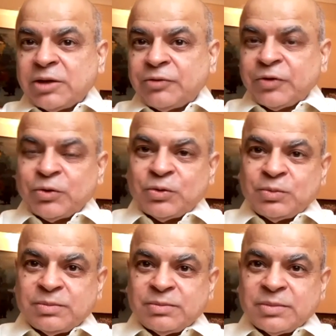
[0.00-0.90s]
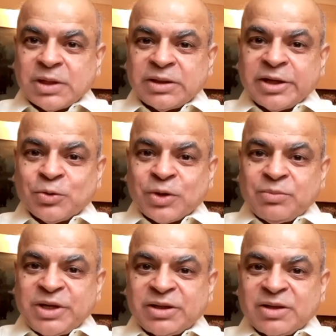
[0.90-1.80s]
And if you think you can
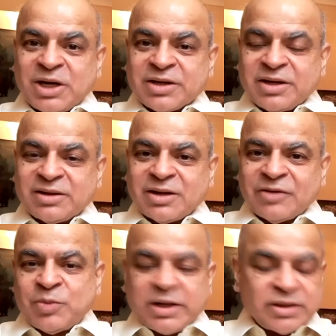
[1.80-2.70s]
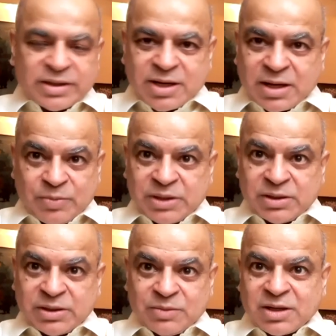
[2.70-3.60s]
beat the market, everybody thinks they can beat
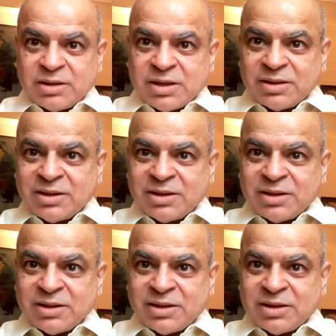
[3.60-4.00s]
the market.